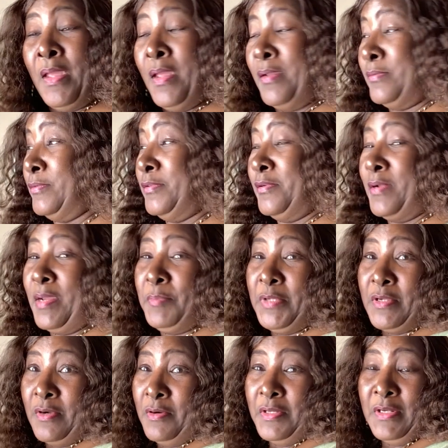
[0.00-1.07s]
I'd be
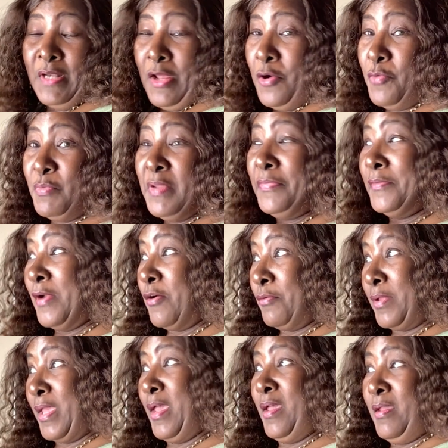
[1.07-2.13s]
going along with him.
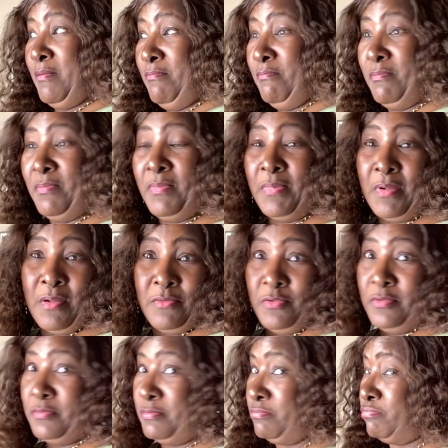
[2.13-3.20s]

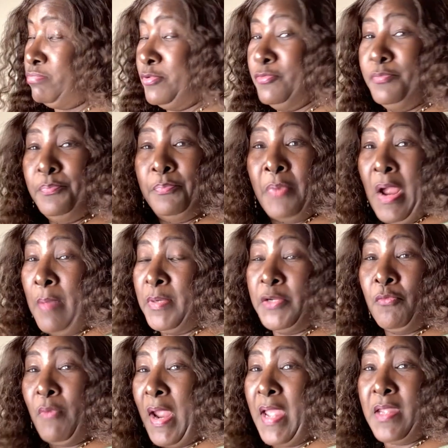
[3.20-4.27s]
Okay, you probably
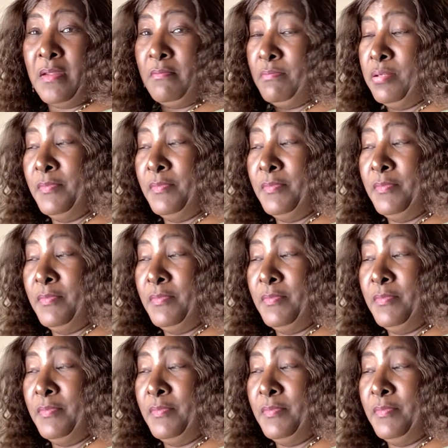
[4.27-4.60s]
right.